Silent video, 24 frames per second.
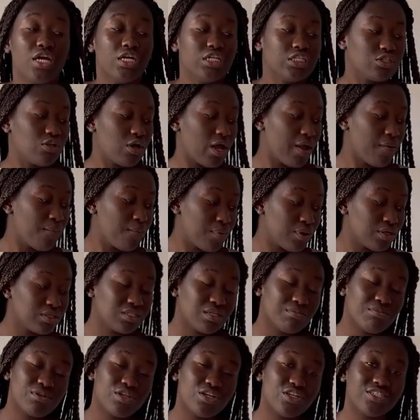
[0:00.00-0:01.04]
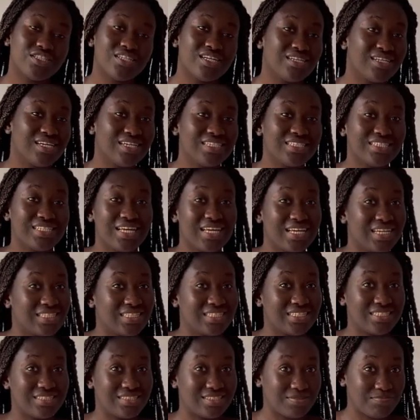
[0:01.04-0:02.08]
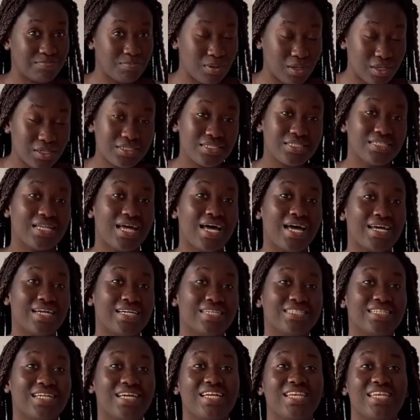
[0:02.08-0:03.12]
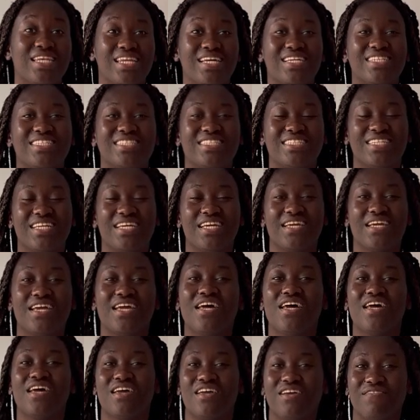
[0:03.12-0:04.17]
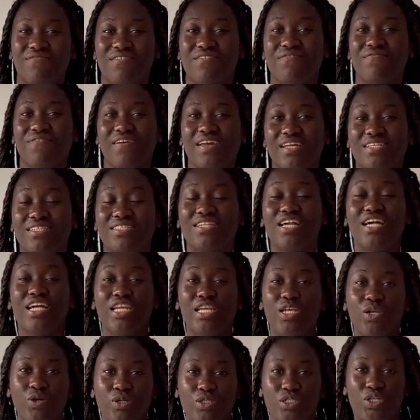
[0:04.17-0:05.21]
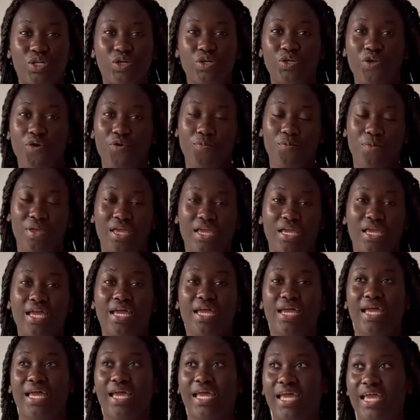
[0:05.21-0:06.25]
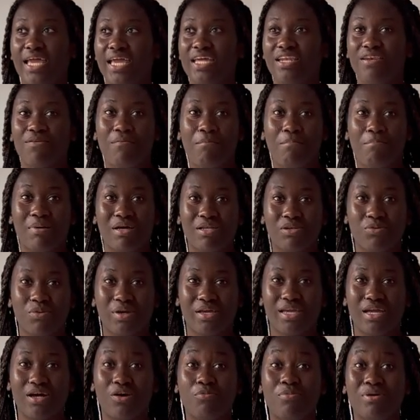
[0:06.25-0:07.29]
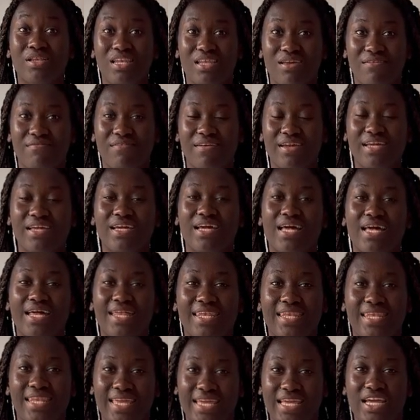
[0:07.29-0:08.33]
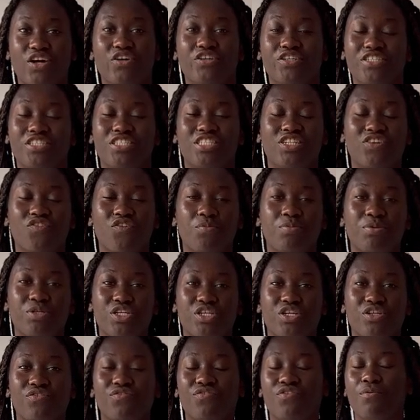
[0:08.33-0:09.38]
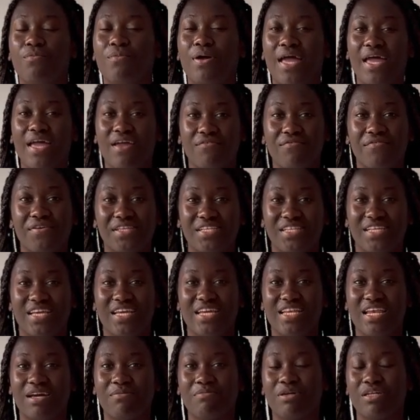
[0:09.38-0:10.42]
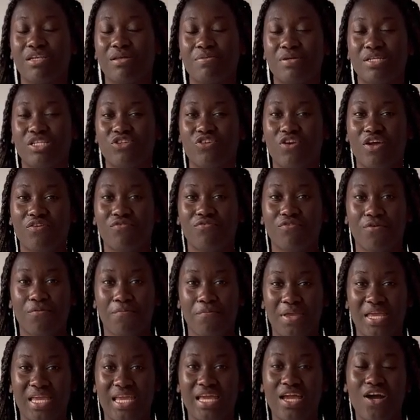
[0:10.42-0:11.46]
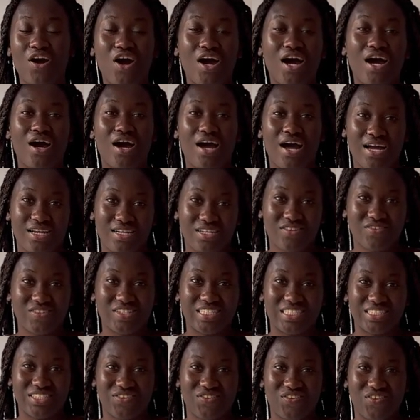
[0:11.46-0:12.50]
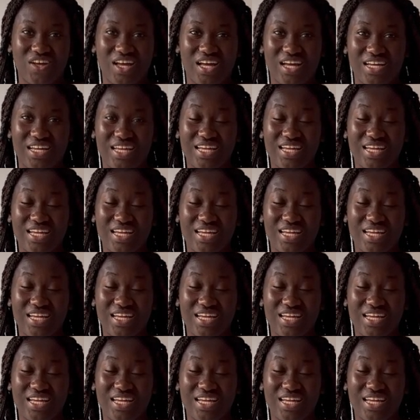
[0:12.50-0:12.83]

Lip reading: So I bought some clothes that they say it's plus size, and let's see if it fits, looks good on me. And by the way, I'll be leaving link on the description from everything I'm gonna be trying for me and Christopher.